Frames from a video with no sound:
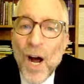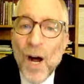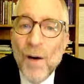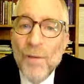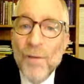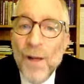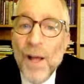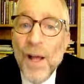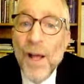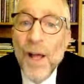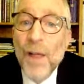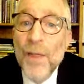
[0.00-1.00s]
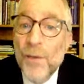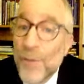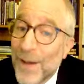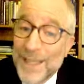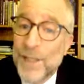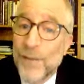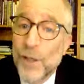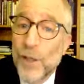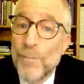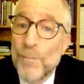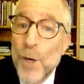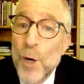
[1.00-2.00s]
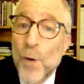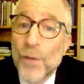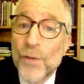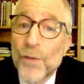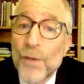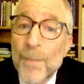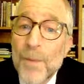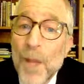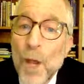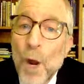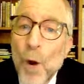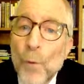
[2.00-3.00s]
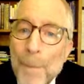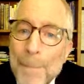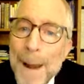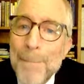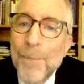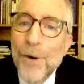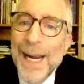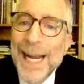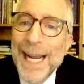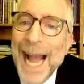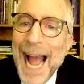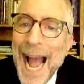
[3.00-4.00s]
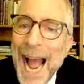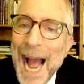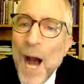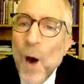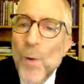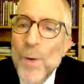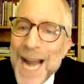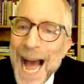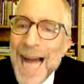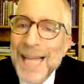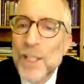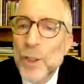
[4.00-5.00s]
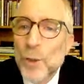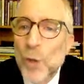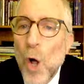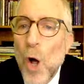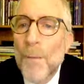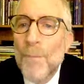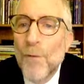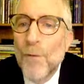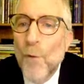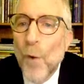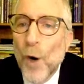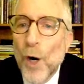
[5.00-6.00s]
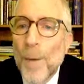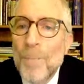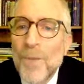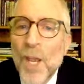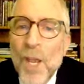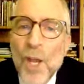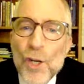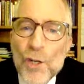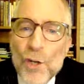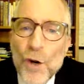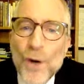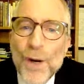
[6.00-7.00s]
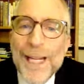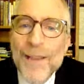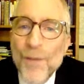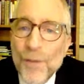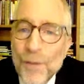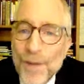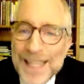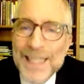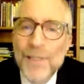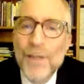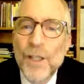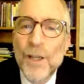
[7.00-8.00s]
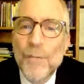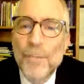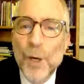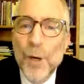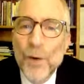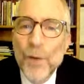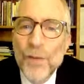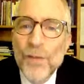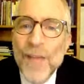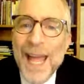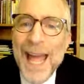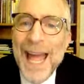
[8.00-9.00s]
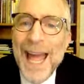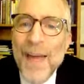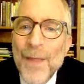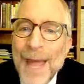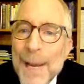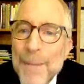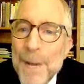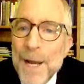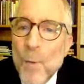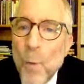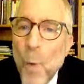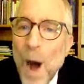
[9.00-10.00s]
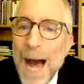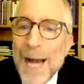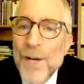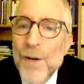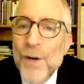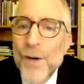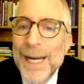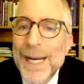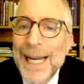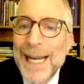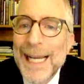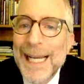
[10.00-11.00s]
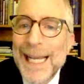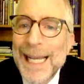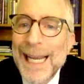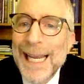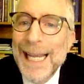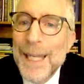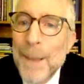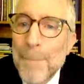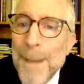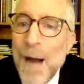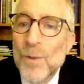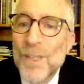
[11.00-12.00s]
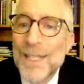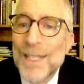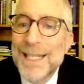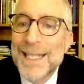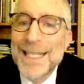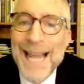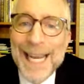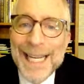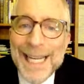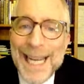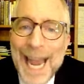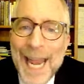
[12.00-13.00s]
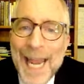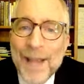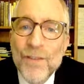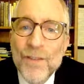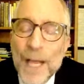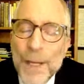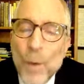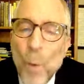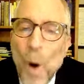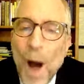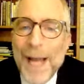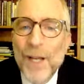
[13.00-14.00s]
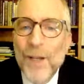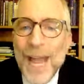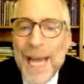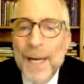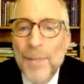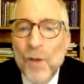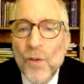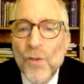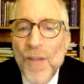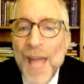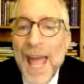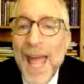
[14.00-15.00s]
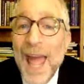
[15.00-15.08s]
of the Festival of Booths, remembering how not long before, during the Festival of Booths, they had been wandering in the mountains and caves like wild animals.